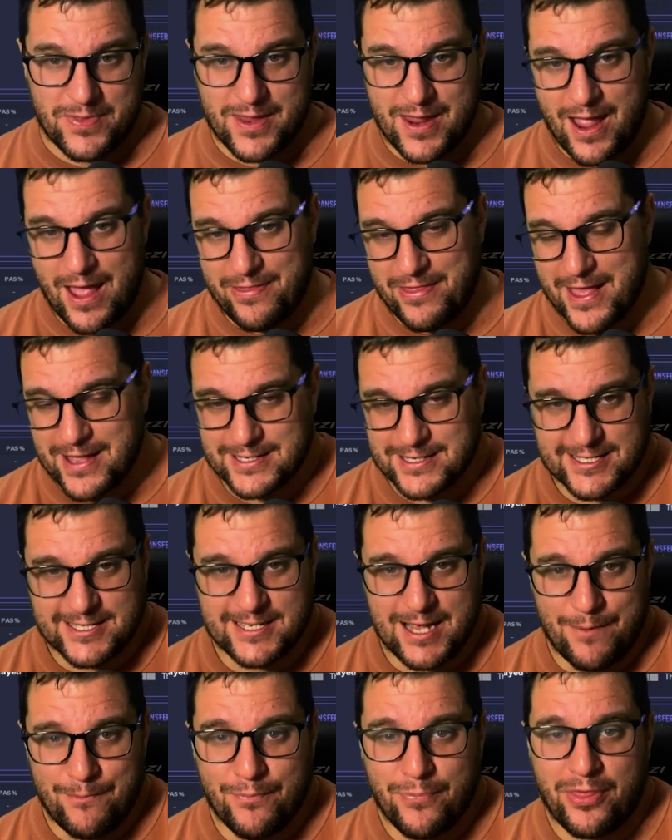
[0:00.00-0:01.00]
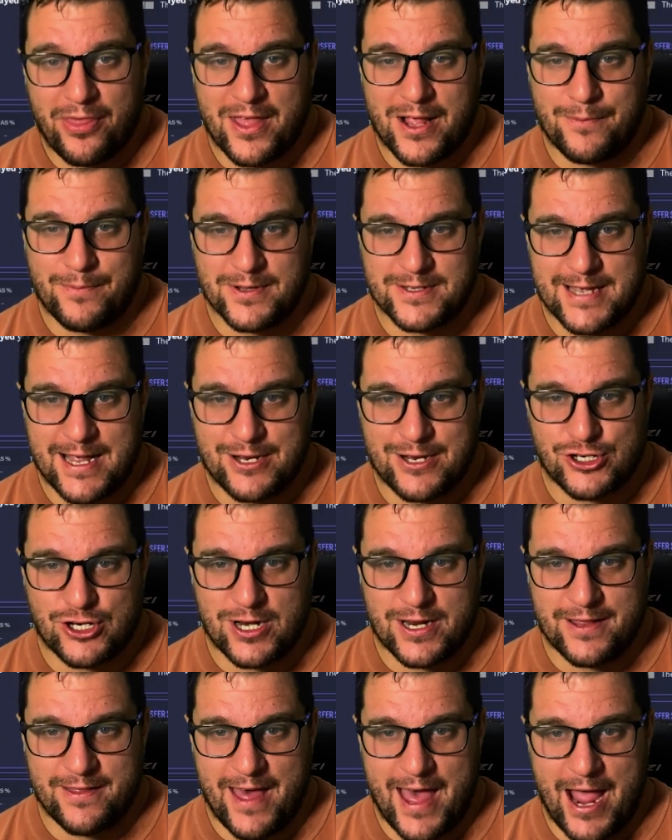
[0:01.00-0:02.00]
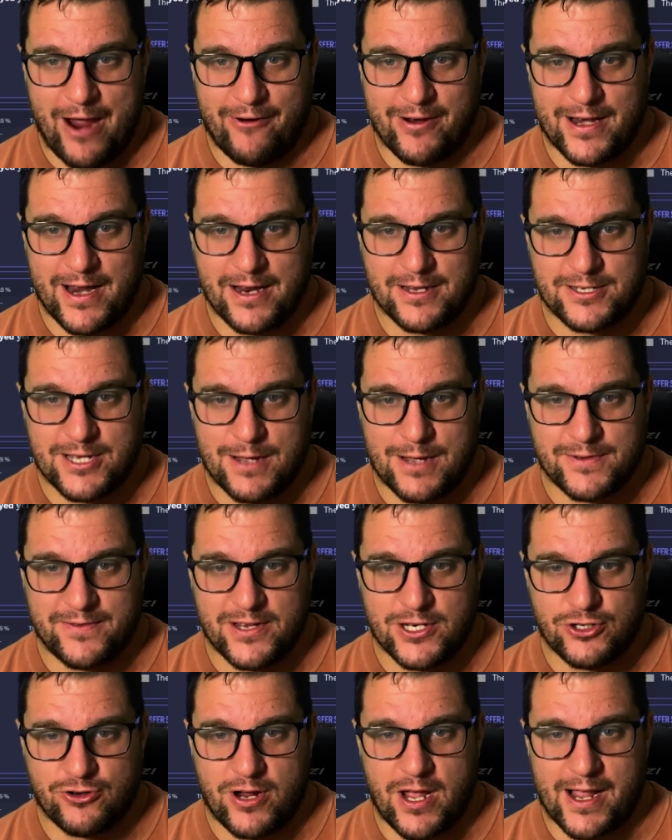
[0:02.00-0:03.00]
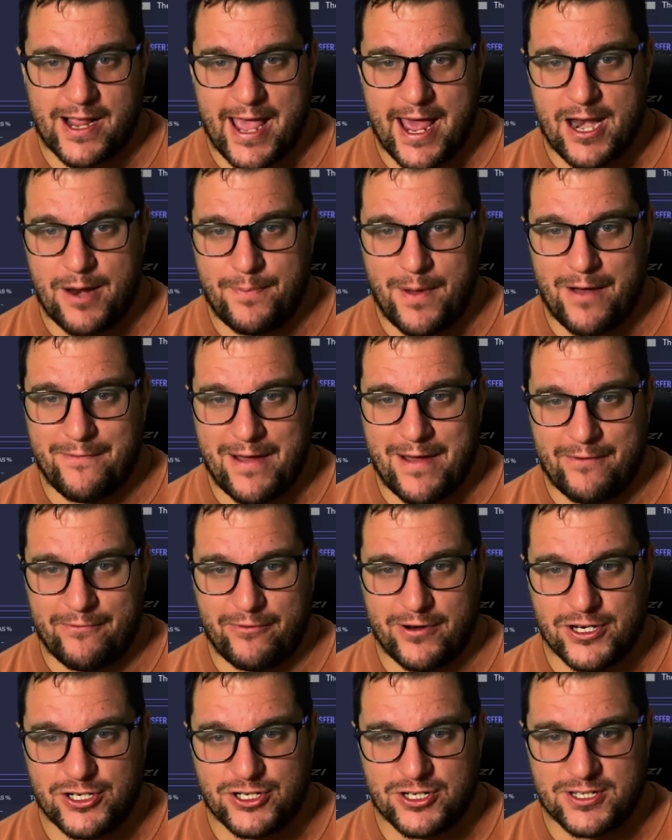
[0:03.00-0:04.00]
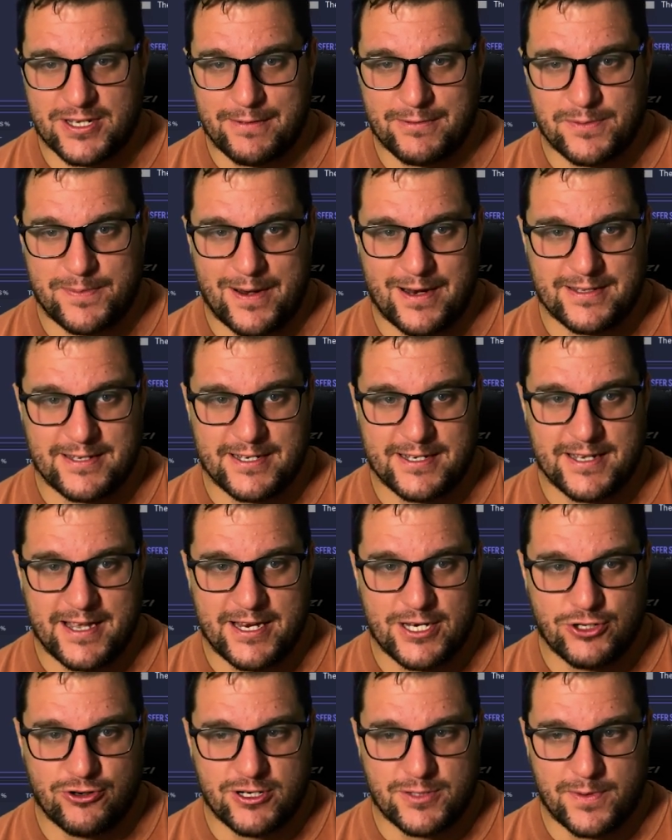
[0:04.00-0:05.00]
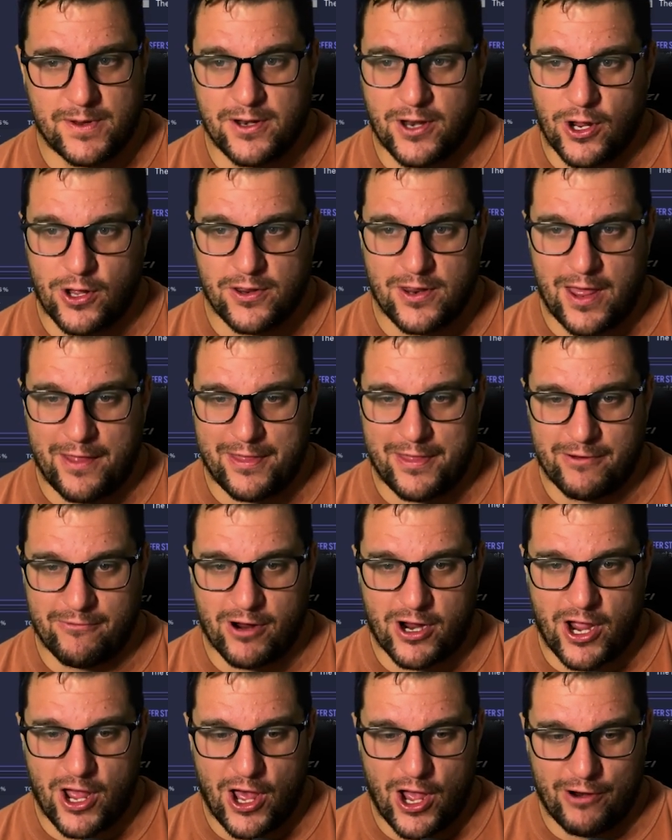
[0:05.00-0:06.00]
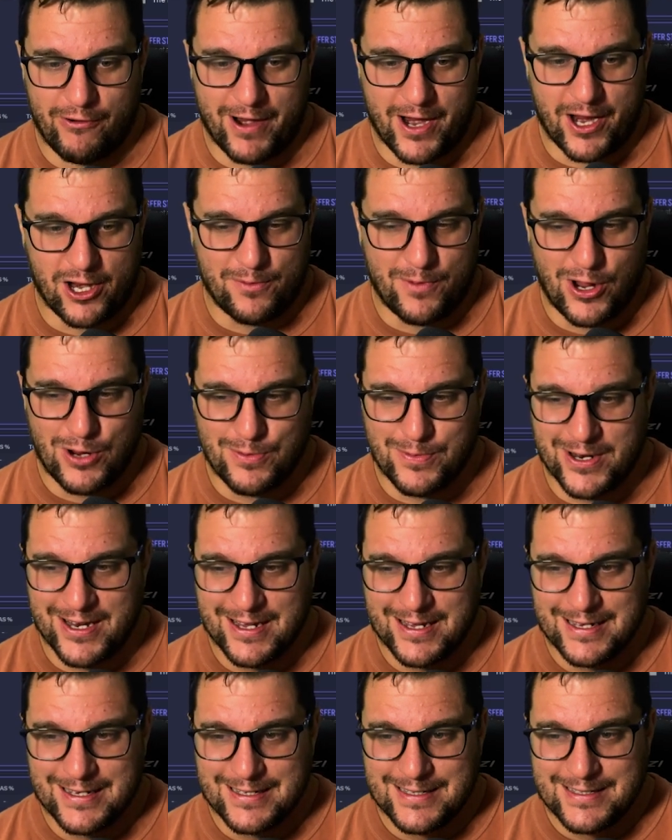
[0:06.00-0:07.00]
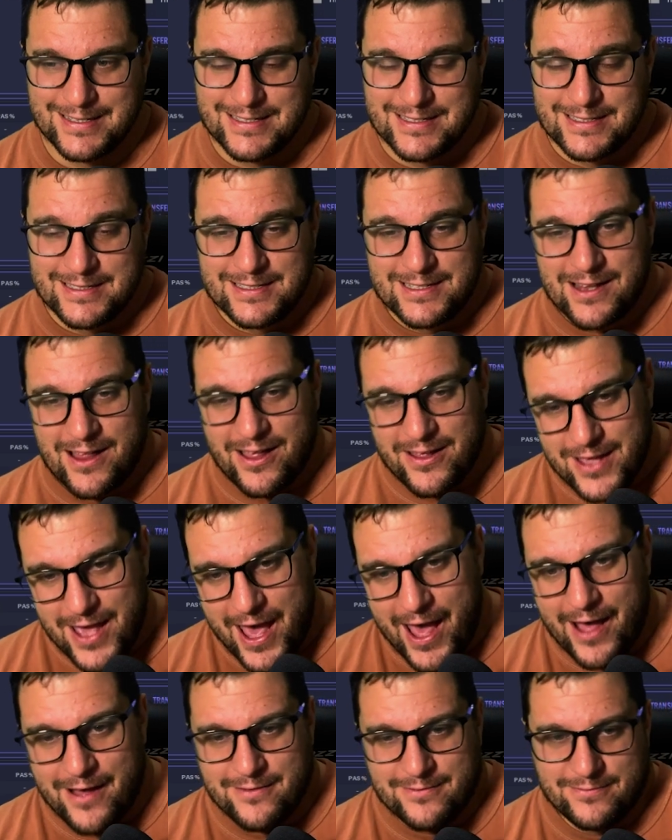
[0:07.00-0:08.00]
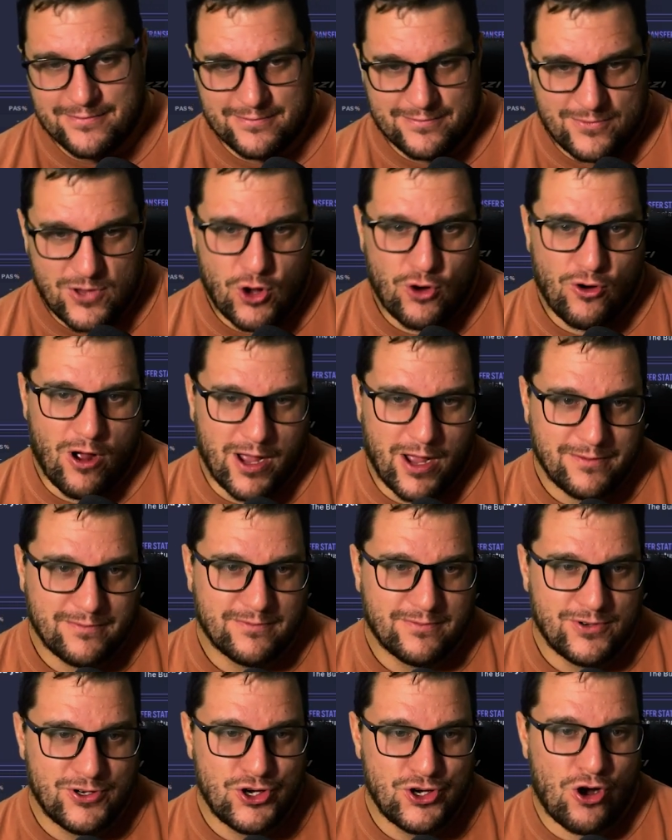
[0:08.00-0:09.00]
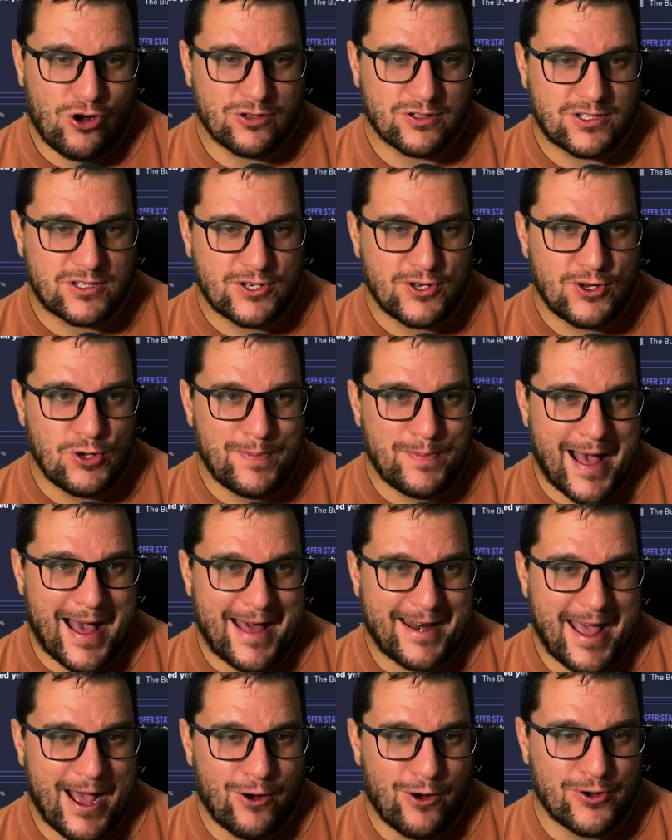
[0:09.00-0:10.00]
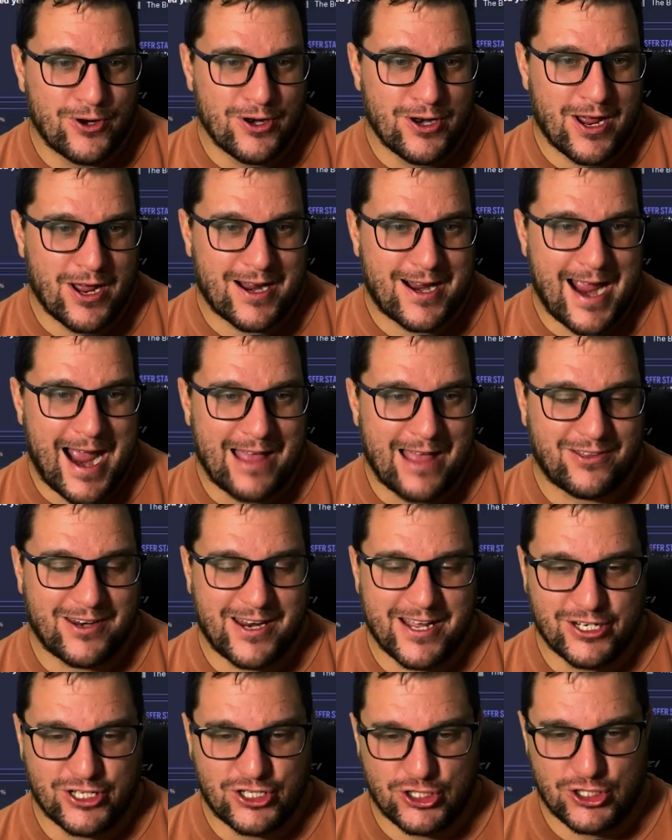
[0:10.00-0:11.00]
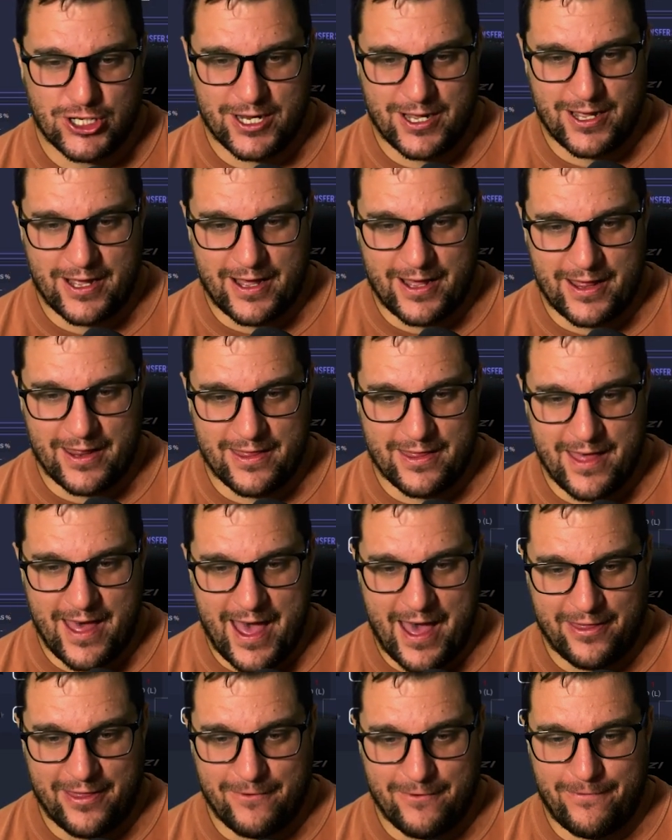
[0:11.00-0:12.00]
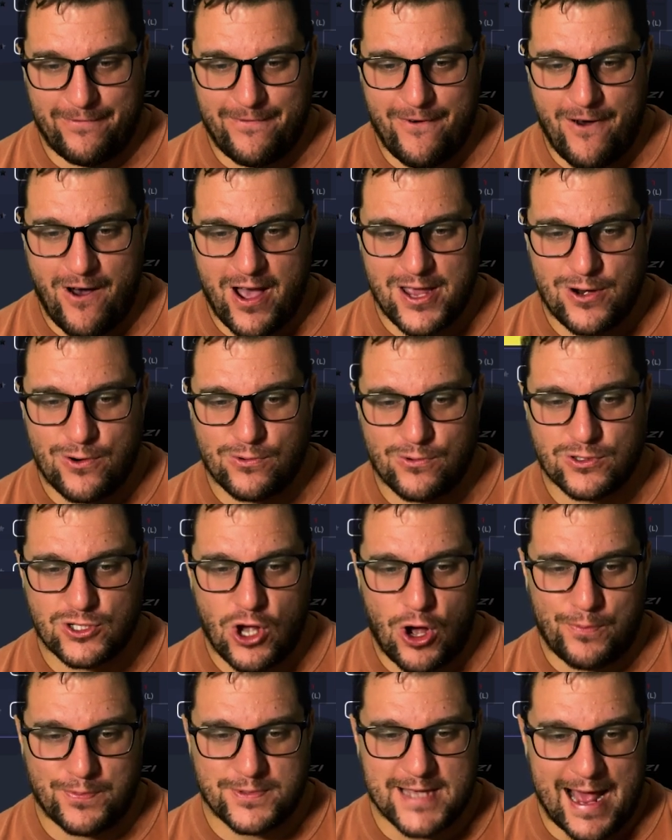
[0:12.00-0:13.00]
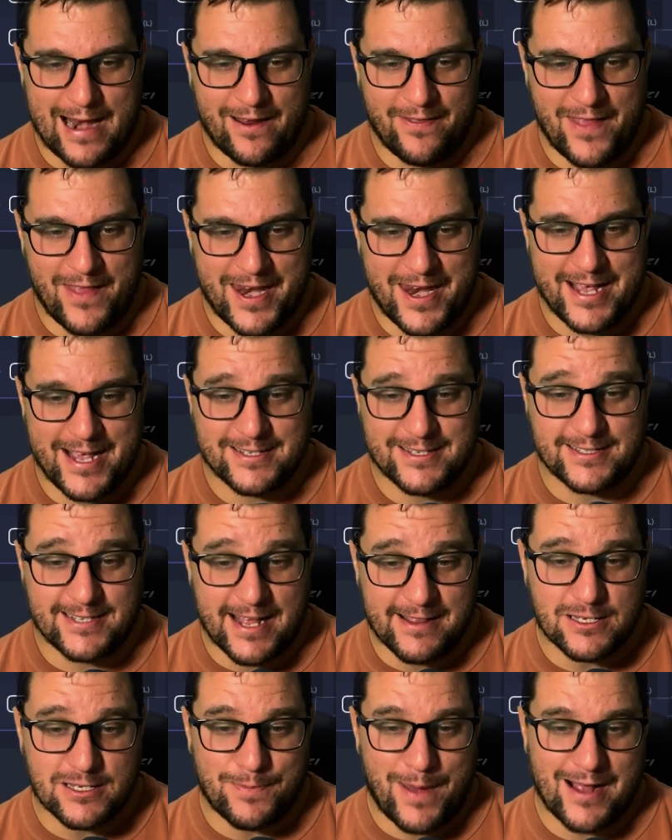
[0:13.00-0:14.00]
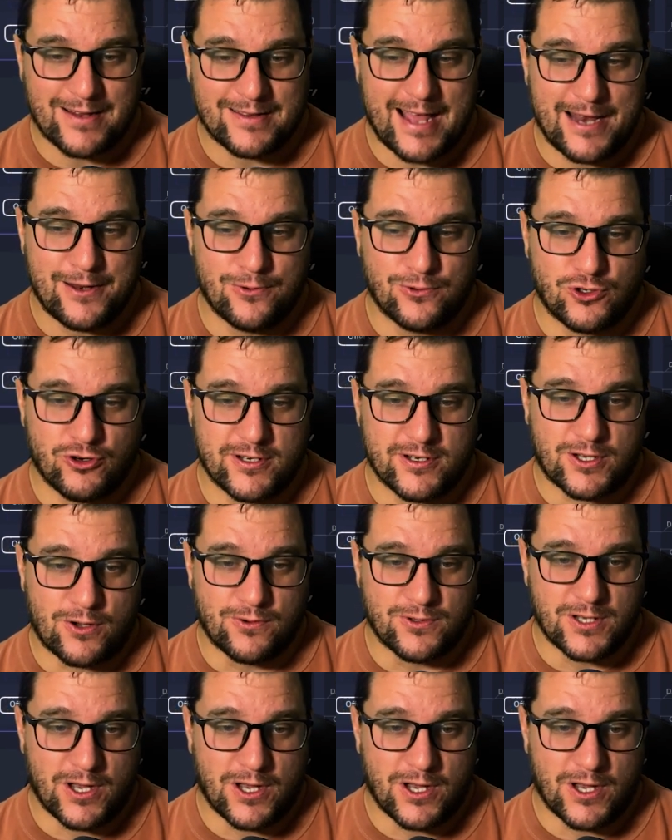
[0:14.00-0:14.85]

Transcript: There's something potentially there. In terms of injury, again, above average susceptibility to injuries, but no, nothing recurring at the moment. Yeah, all right, not too bad. Eldin Kadric there. The final top talent then is centre-back Daniel Driscoll.